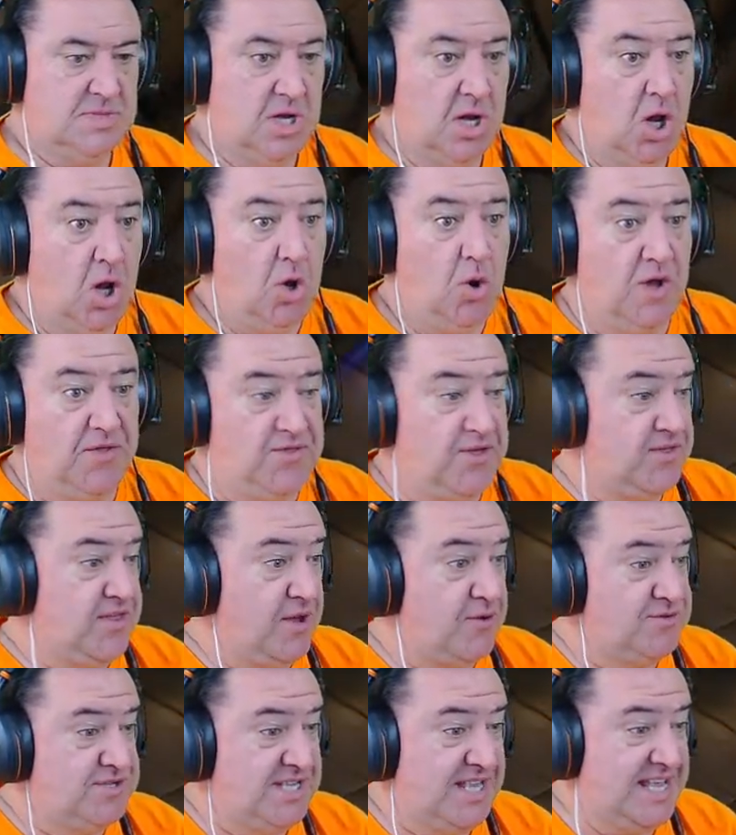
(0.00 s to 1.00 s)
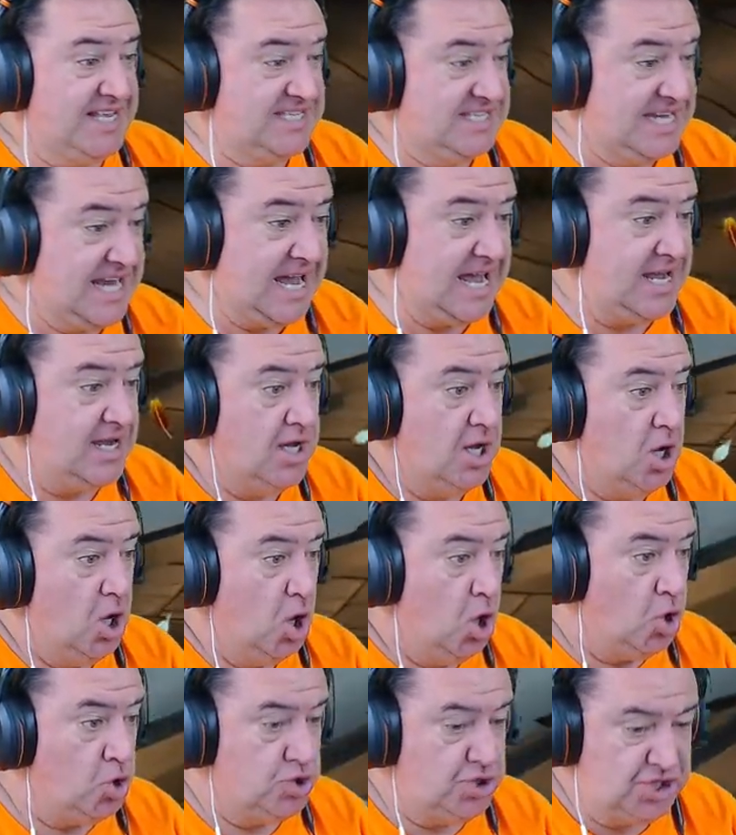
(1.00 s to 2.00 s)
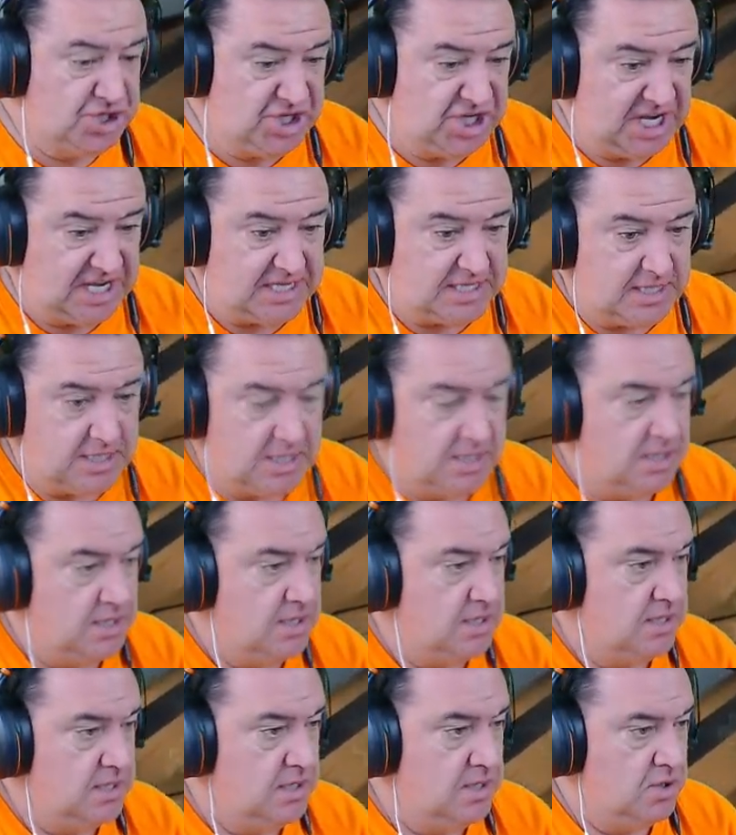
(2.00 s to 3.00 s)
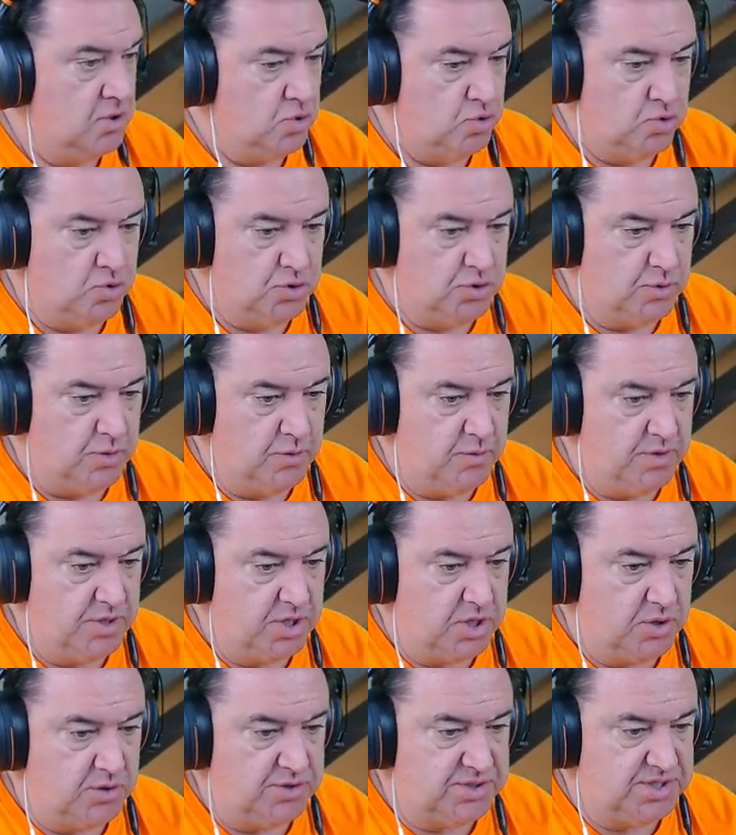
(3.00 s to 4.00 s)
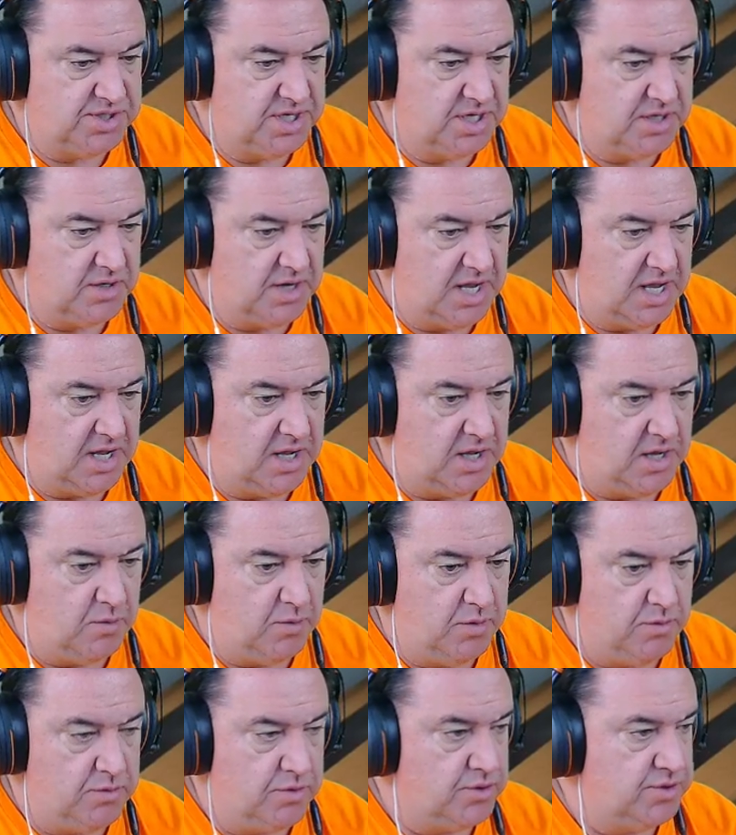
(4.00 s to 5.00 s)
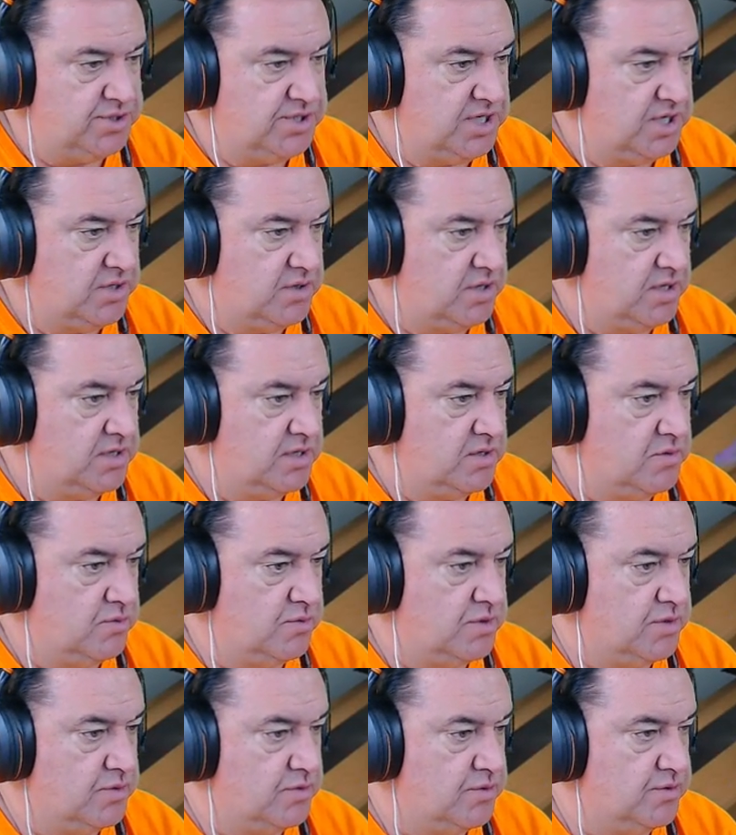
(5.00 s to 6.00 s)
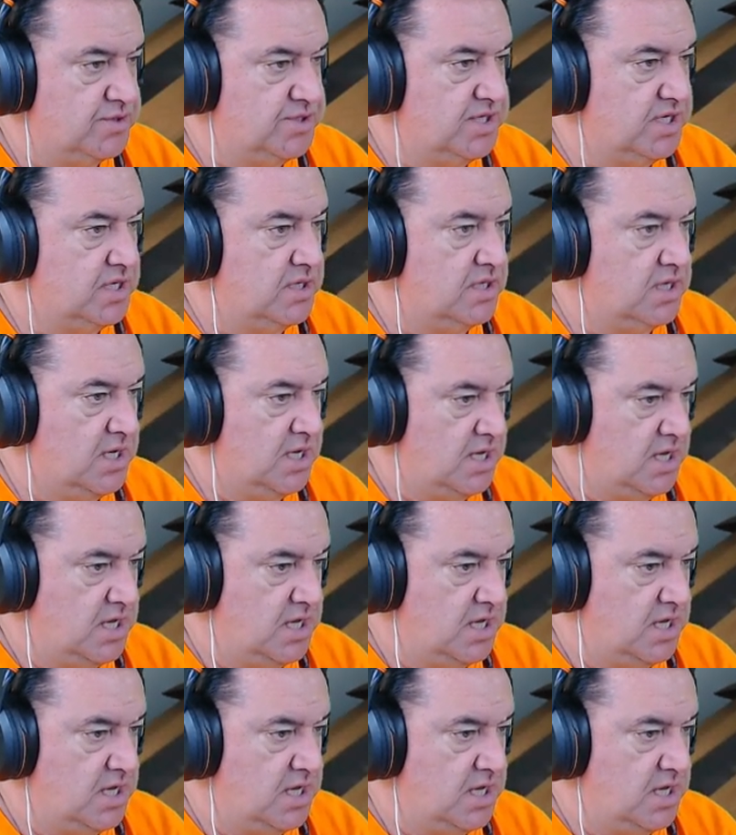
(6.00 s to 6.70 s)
Oh, I thought that was the last guy. Oh, shit. Ooh, do we want to go secret? Yeah, yeah, we want to go secret. We'll, we'll go secret.